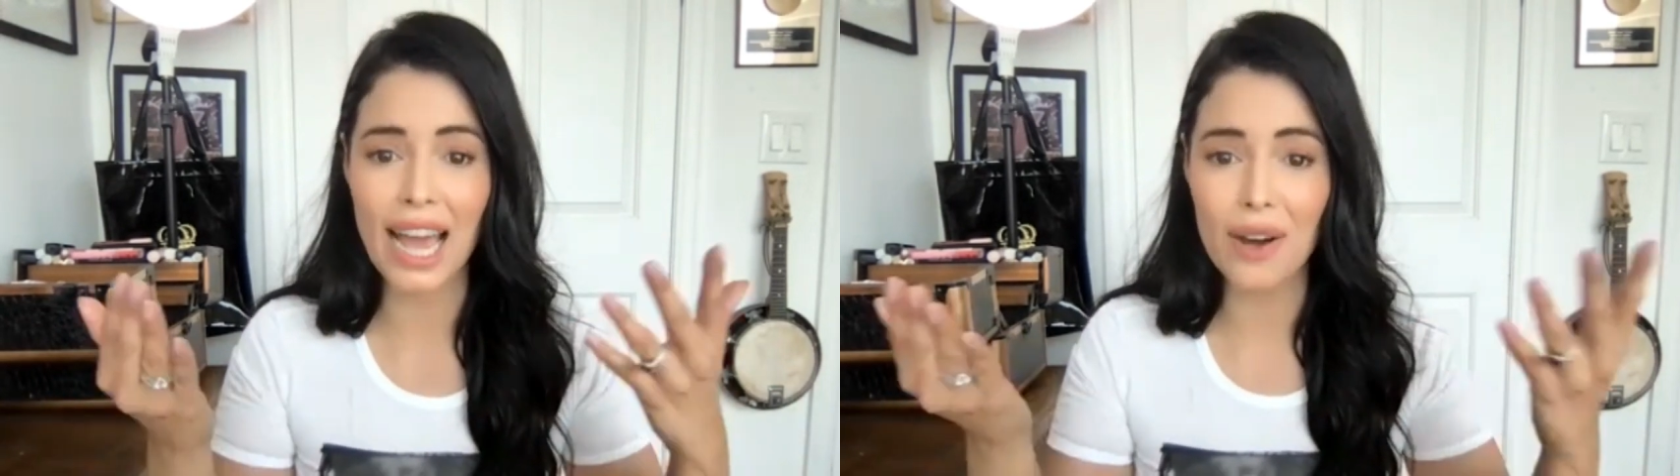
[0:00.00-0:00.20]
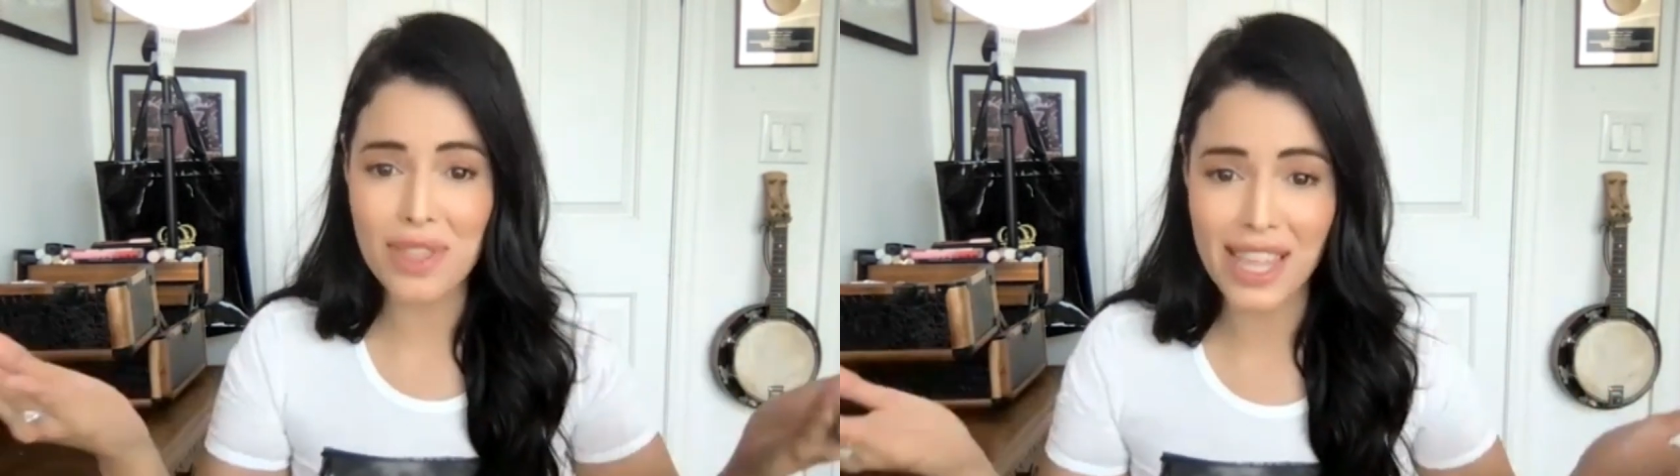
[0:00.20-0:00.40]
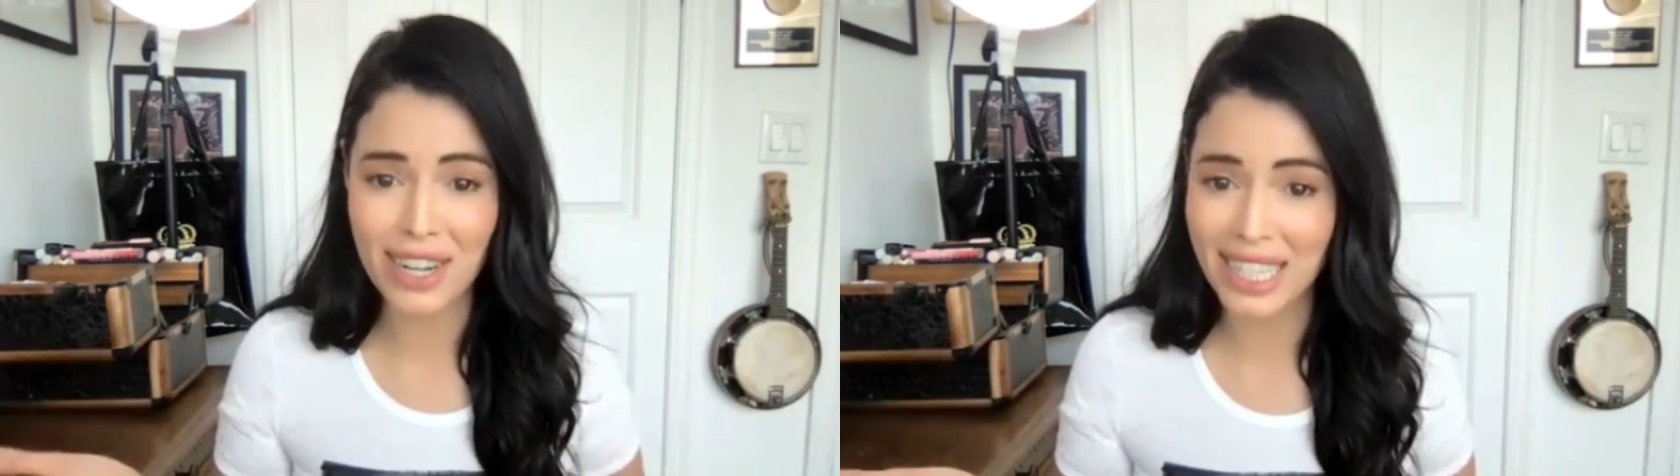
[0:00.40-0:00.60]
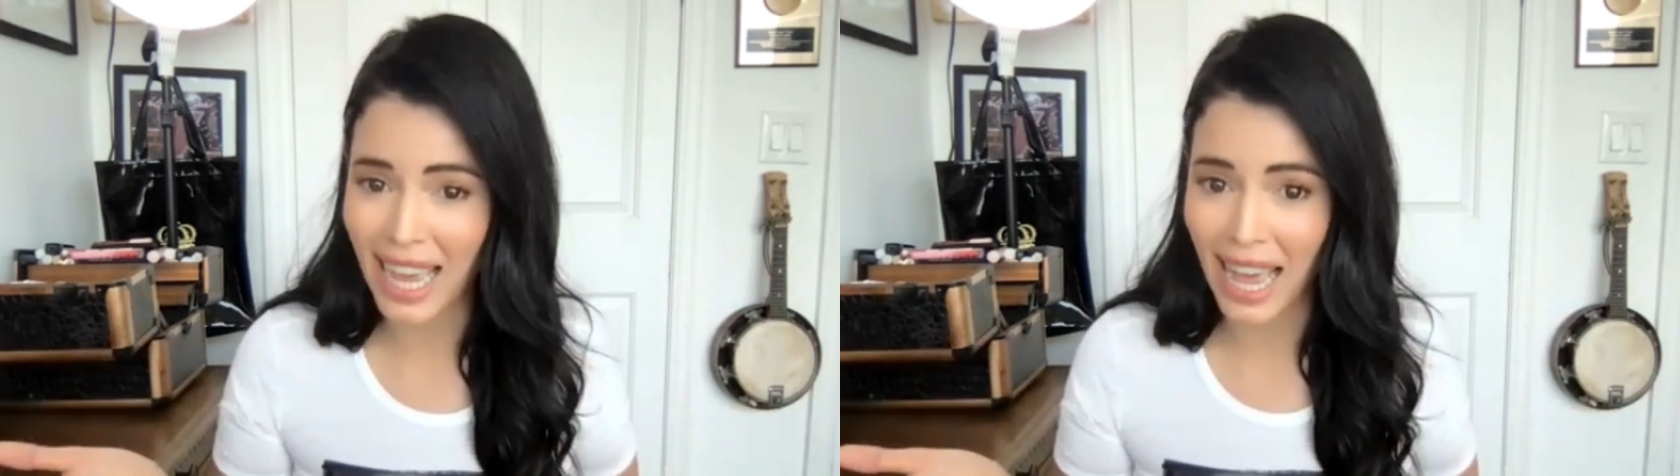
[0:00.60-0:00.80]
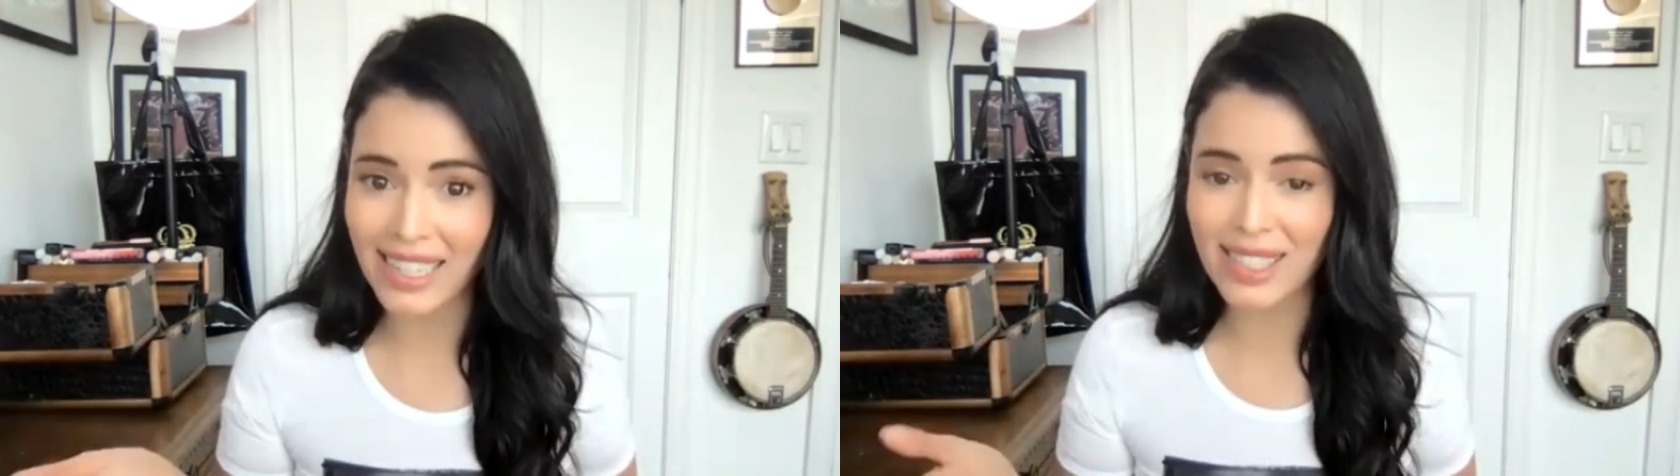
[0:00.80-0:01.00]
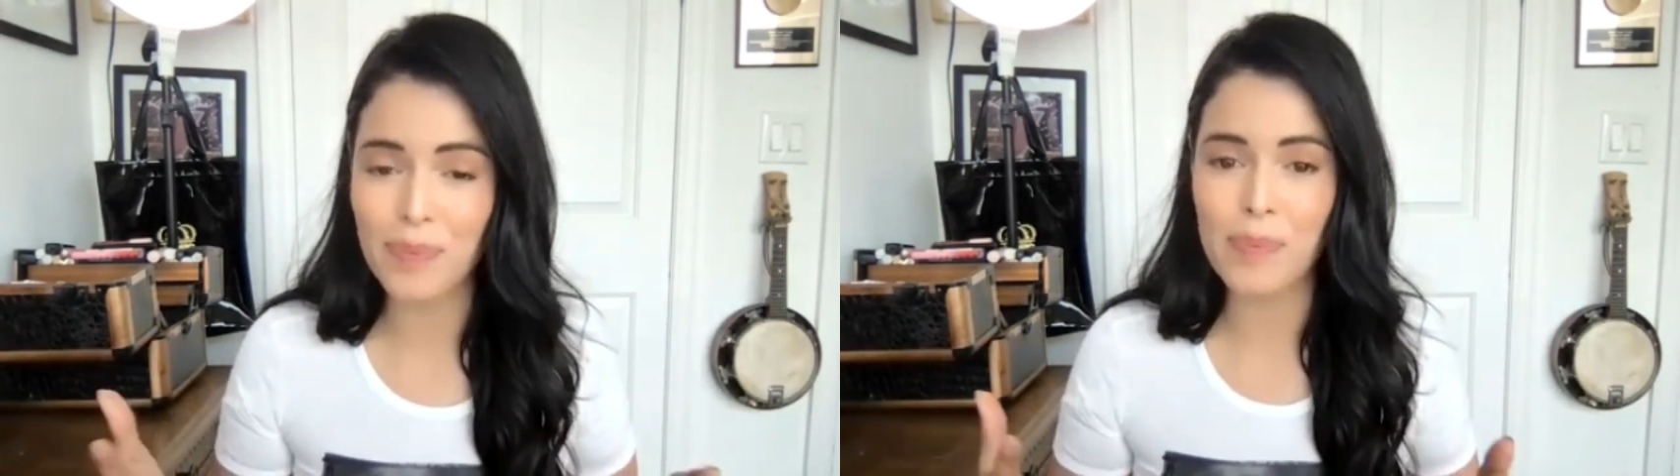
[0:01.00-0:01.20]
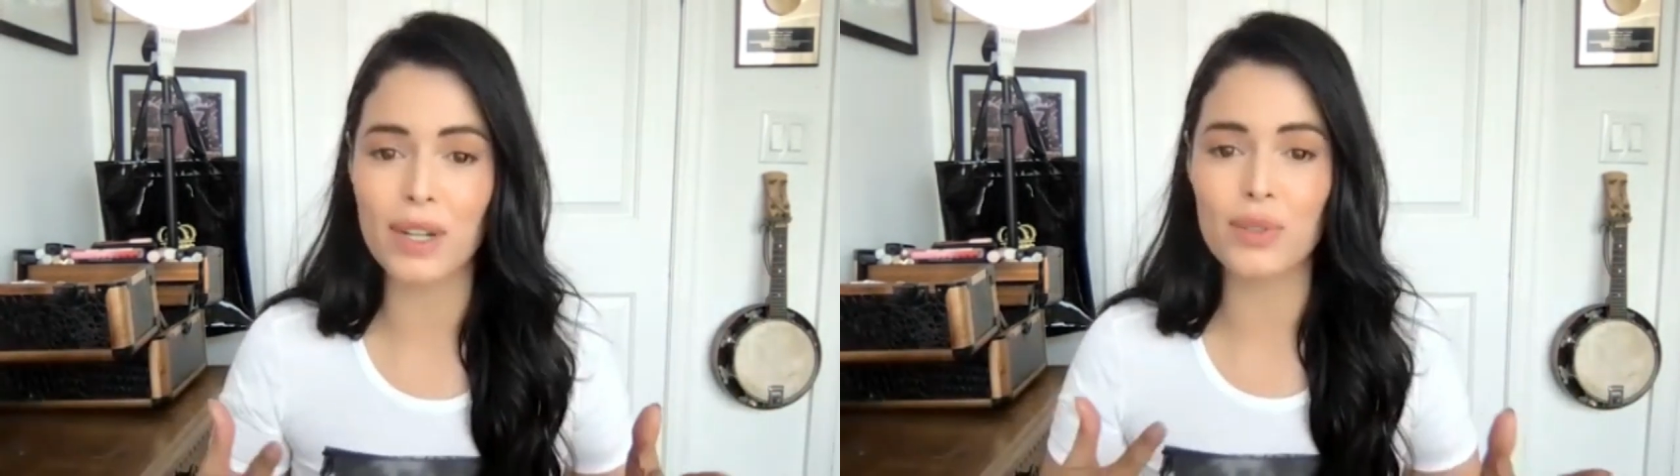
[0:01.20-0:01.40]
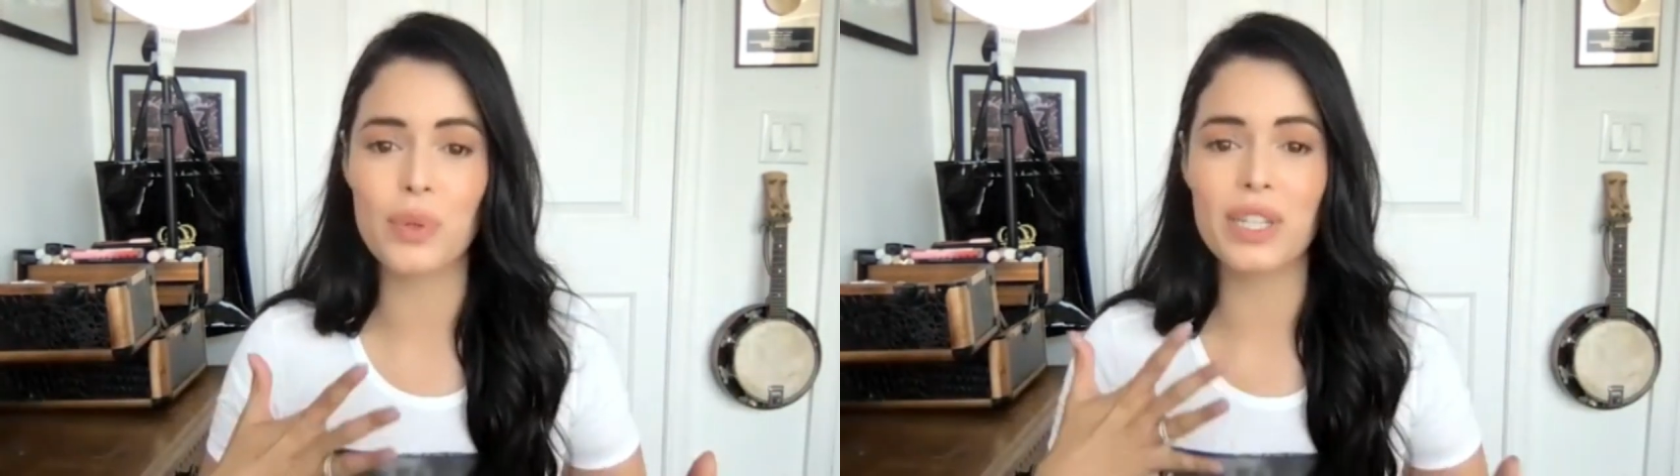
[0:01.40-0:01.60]
out there yet,
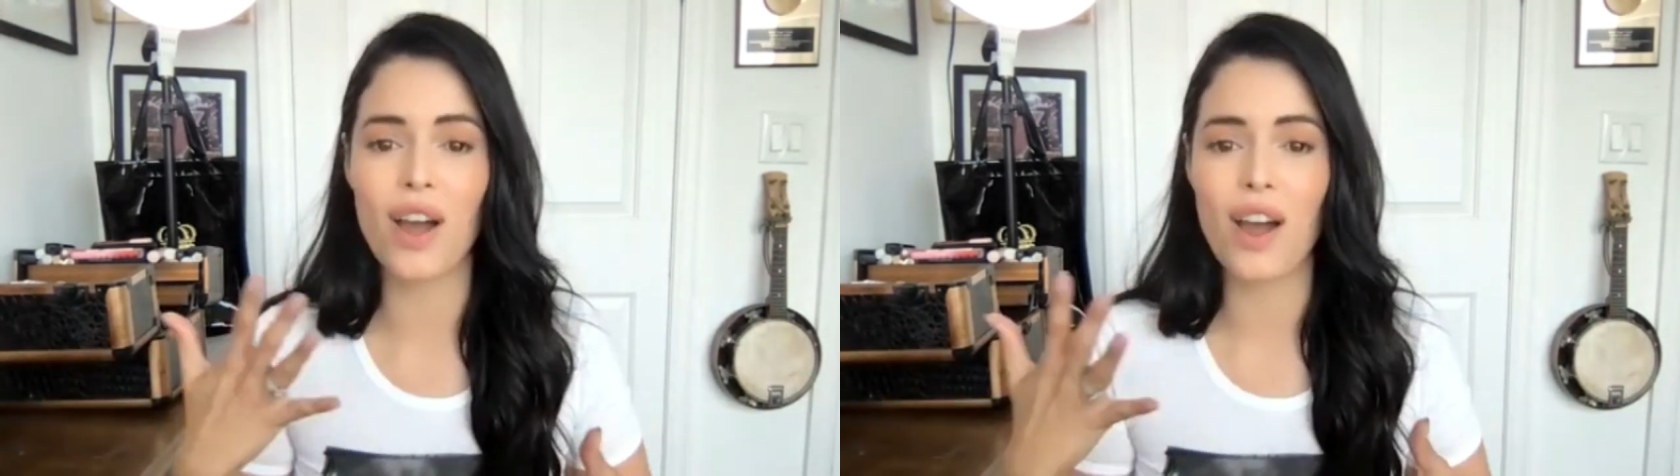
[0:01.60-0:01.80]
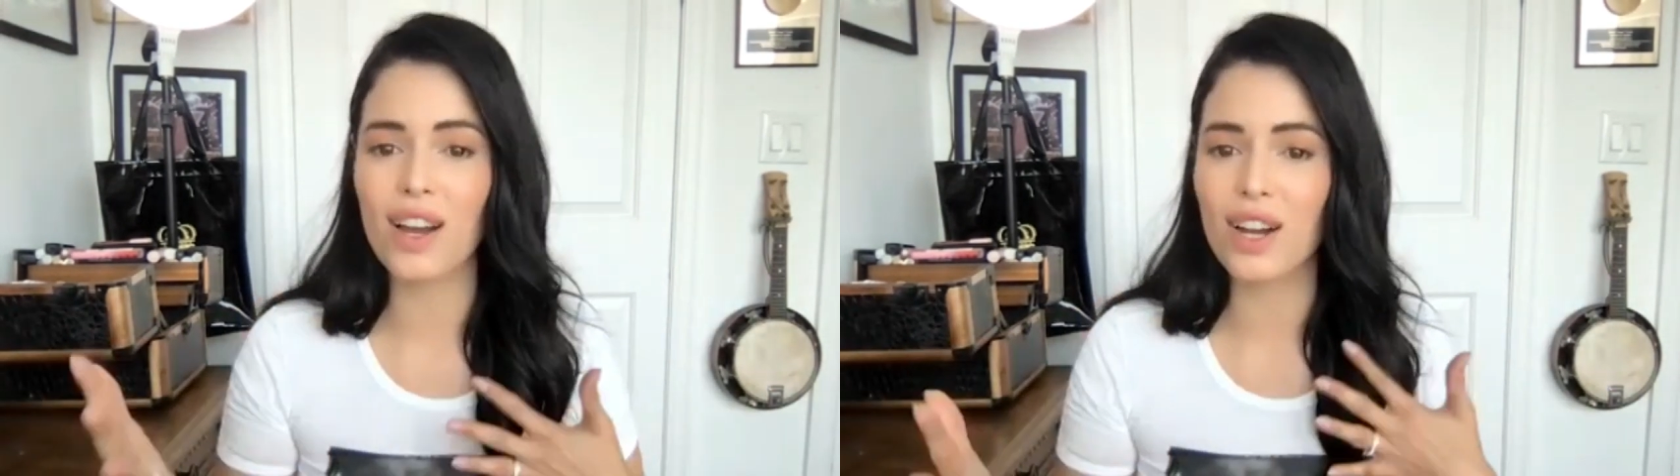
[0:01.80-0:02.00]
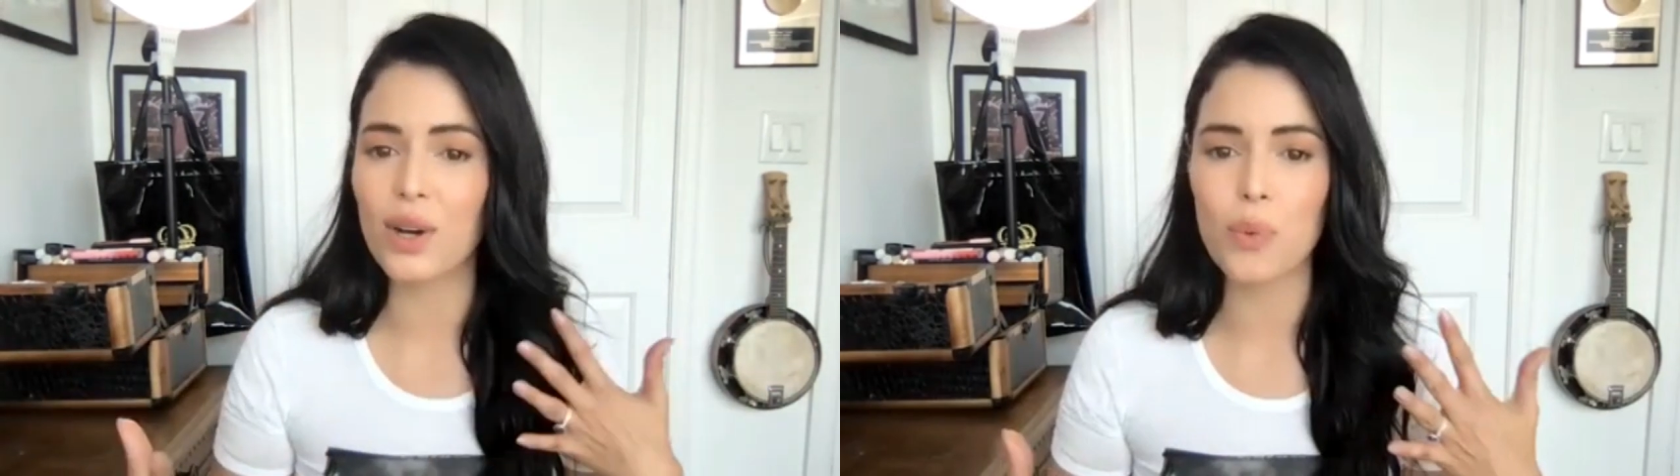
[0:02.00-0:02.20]
but we are